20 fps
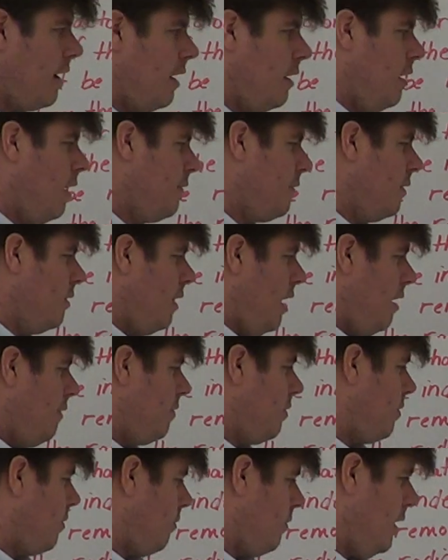got nothing
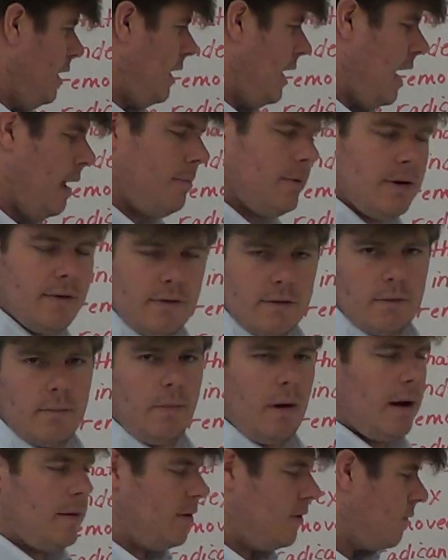left. 3 can't be divisible
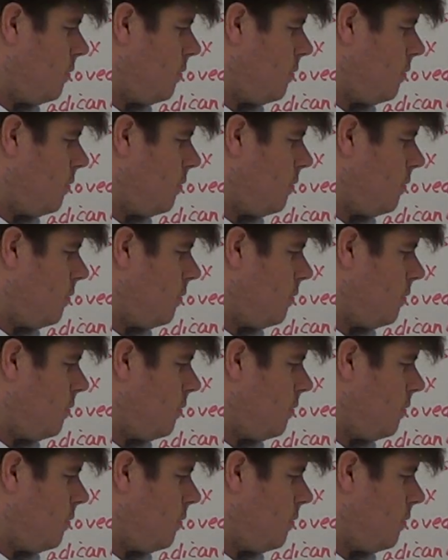by a